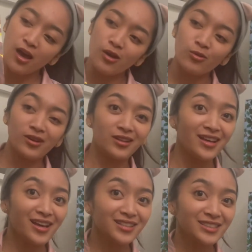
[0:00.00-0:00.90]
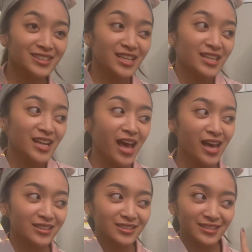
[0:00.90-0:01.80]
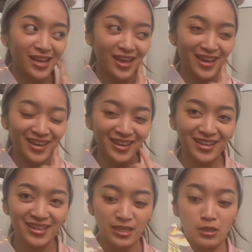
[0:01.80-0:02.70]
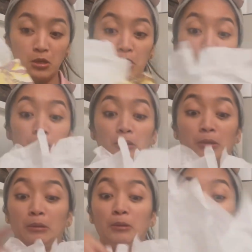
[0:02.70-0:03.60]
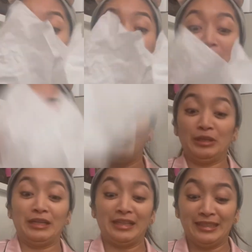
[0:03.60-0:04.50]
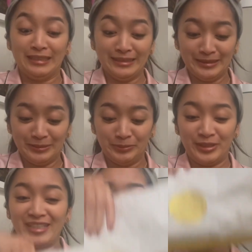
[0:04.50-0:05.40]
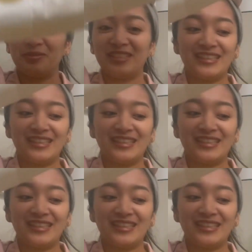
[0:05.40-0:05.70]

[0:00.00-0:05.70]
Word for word: What else can I say? Bring it in, bring it in, bring it in, bring it